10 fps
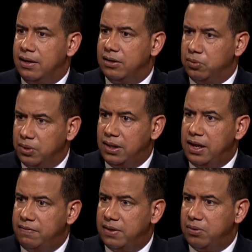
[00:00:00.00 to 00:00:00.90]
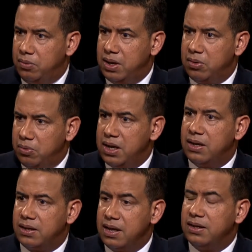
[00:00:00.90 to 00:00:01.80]
the relief that we, we
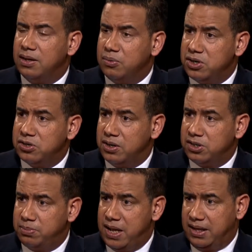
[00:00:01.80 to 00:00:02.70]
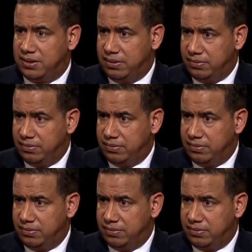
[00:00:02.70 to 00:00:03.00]
think that we should expect.